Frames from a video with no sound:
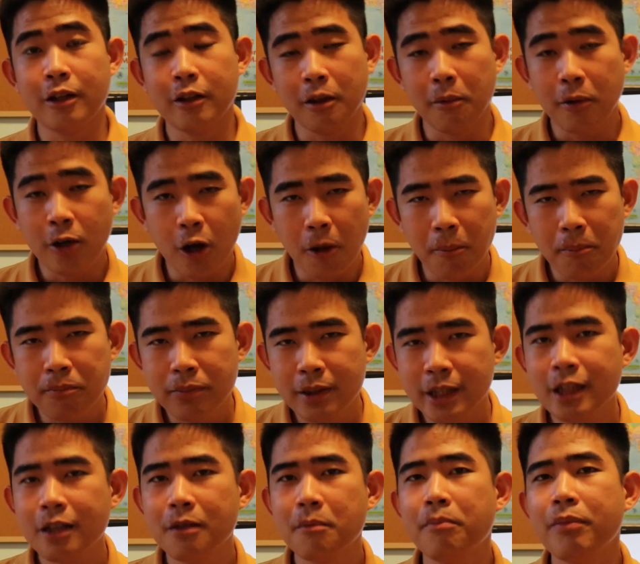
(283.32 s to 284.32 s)
the
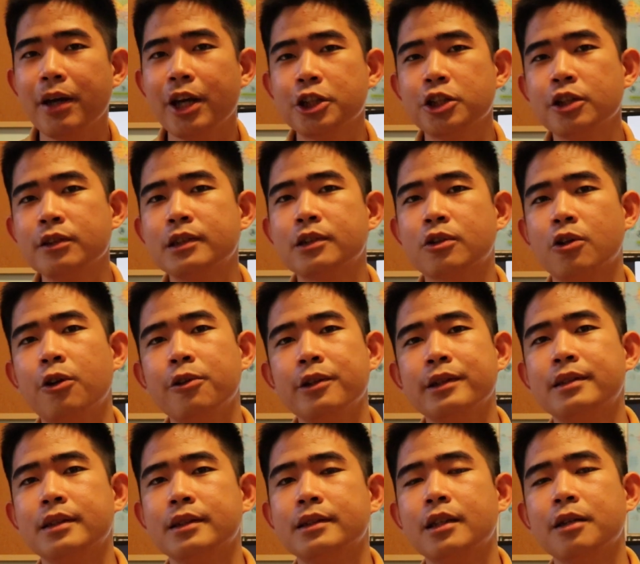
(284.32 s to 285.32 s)
complete passion scoring
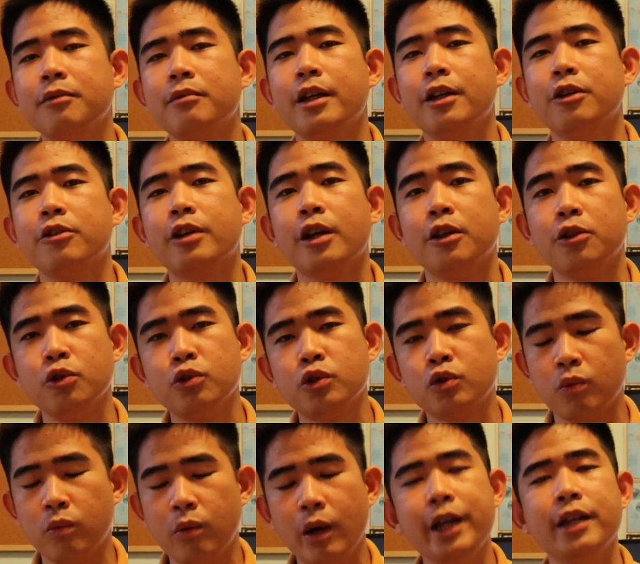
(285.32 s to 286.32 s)
system that you can
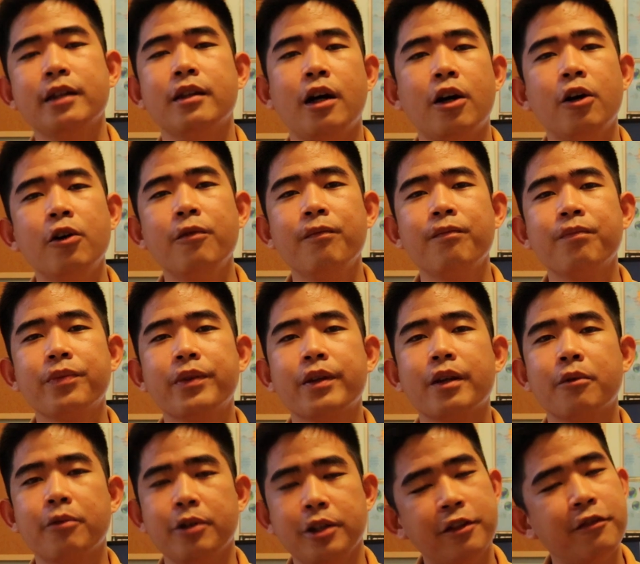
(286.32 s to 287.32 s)
use right now
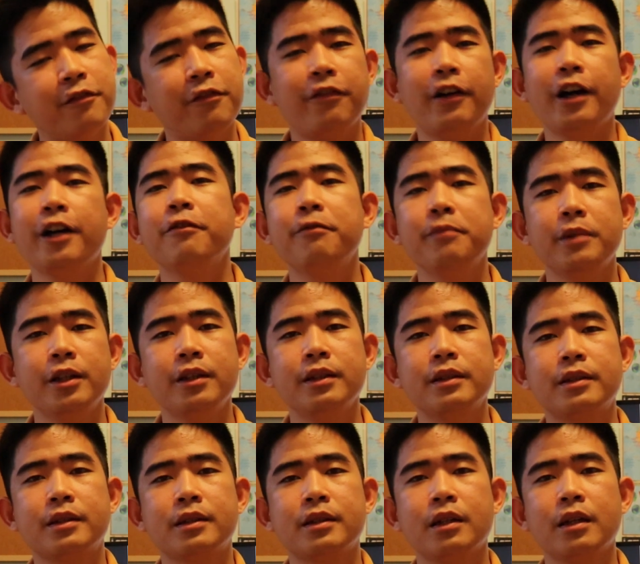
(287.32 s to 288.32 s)
within 5
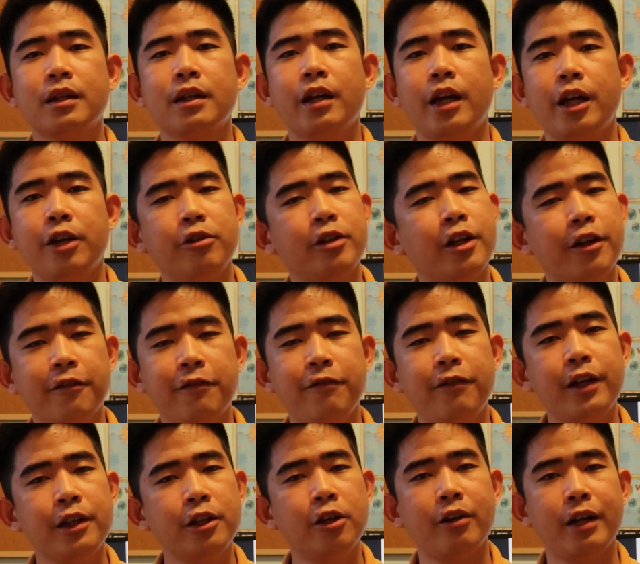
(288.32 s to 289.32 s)
minutes, and you can
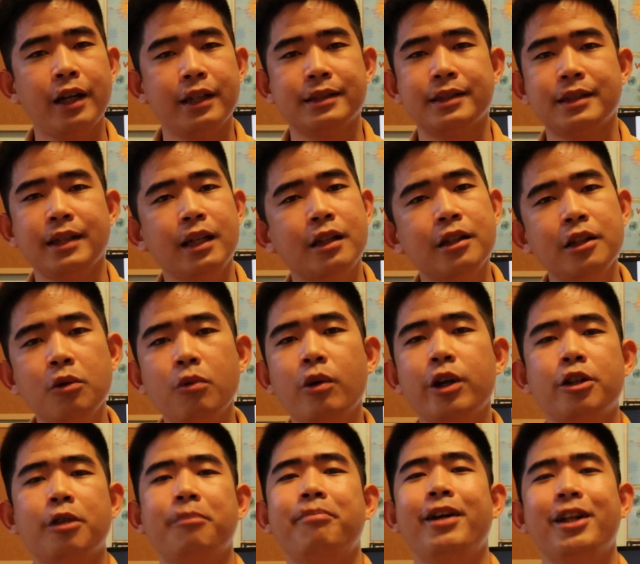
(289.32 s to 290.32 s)
find out exactly
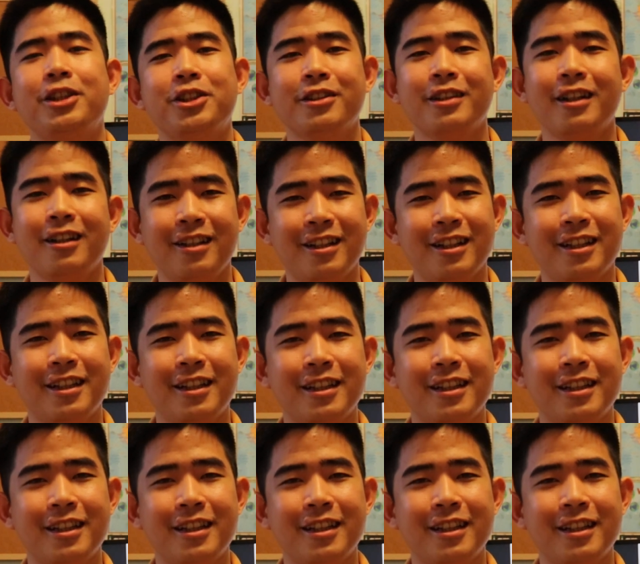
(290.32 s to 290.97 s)
what your passions are.